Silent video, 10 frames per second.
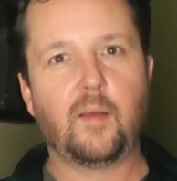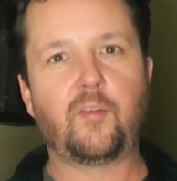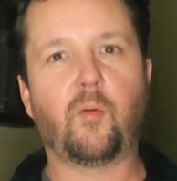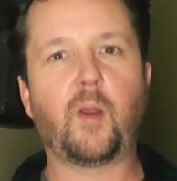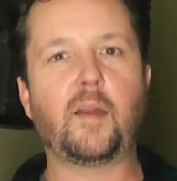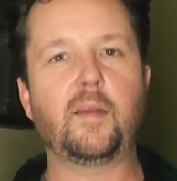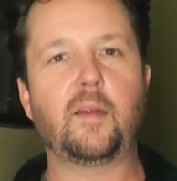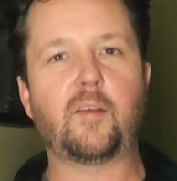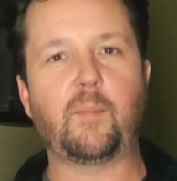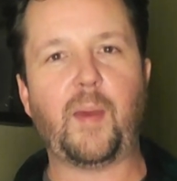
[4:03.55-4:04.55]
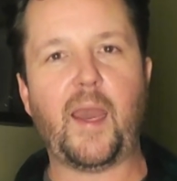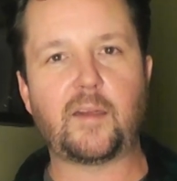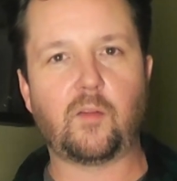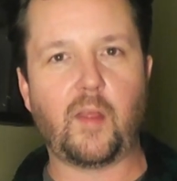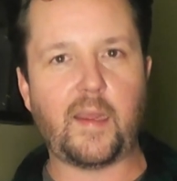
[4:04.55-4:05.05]
So what I did is I
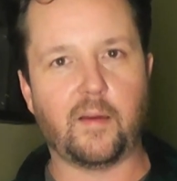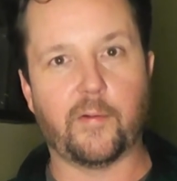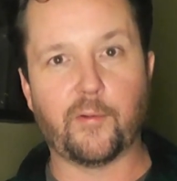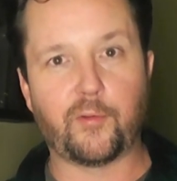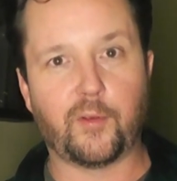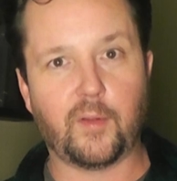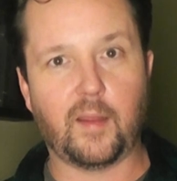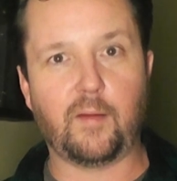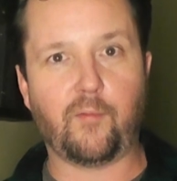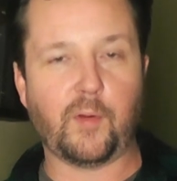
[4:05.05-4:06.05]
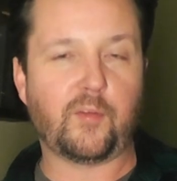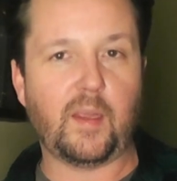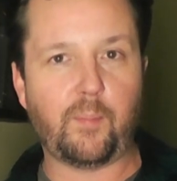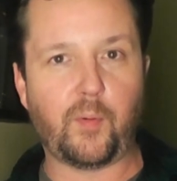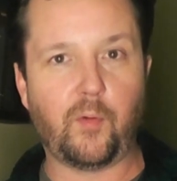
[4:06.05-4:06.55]
packed layers. Like, for
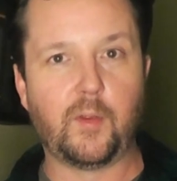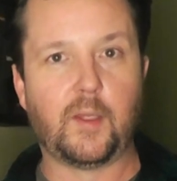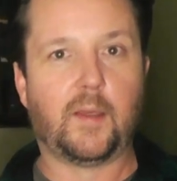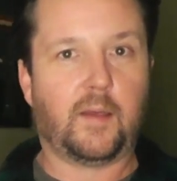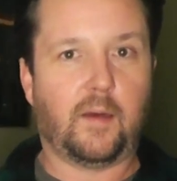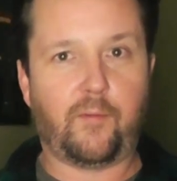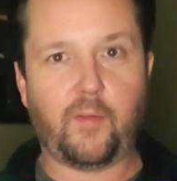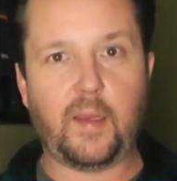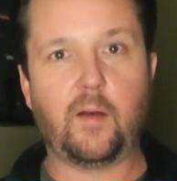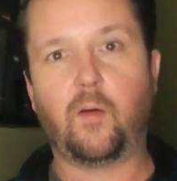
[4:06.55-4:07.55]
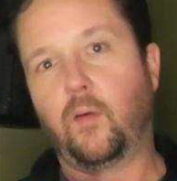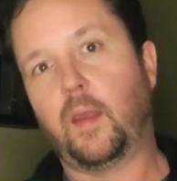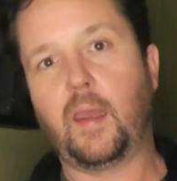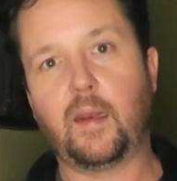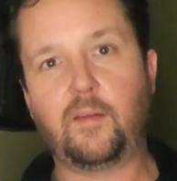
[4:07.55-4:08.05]
example, a
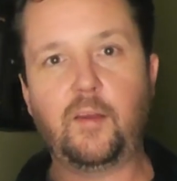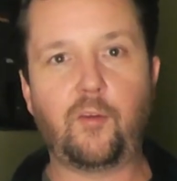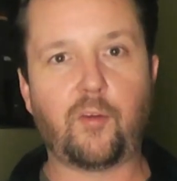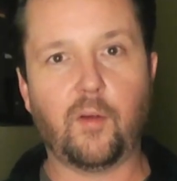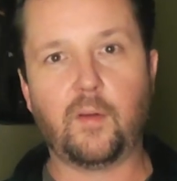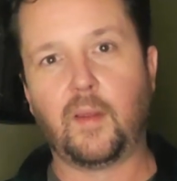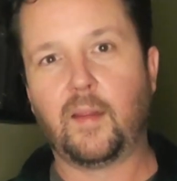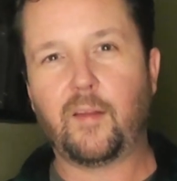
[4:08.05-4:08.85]
flannel and a t-shirt.